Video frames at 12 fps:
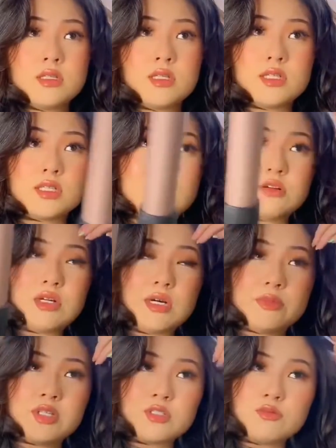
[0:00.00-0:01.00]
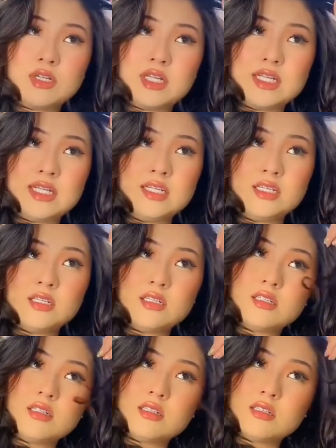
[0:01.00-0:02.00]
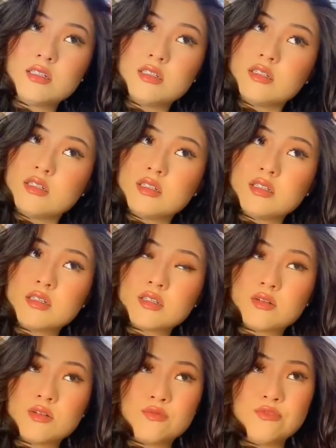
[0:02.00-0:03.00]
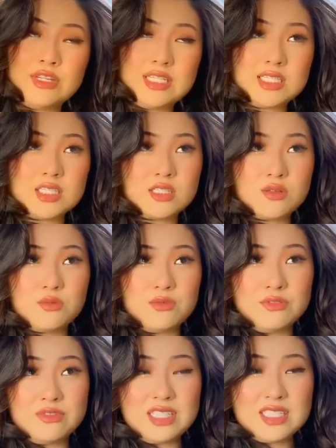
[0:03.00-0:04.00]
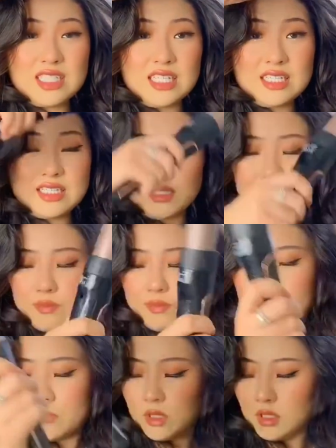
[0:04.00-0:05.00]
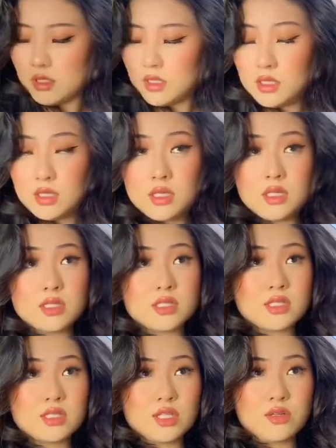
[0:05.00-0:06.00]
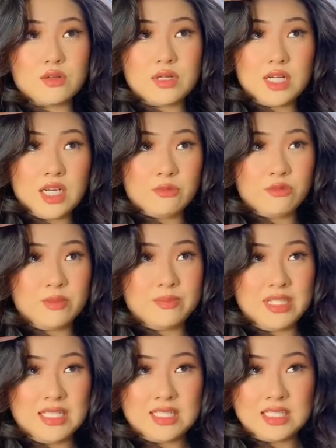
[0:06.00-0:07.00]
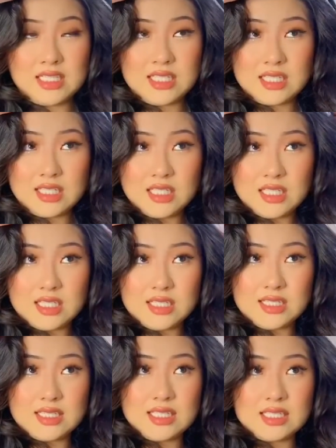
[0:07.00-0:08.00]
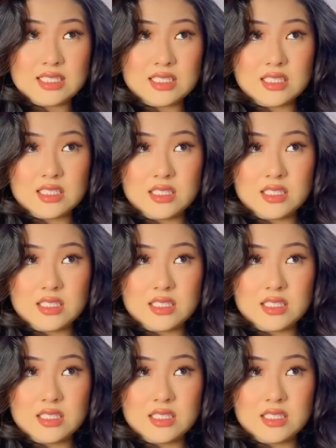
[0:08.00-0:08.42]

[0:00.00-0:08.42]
Now I'm not really convinced with this side, so I'm repeating this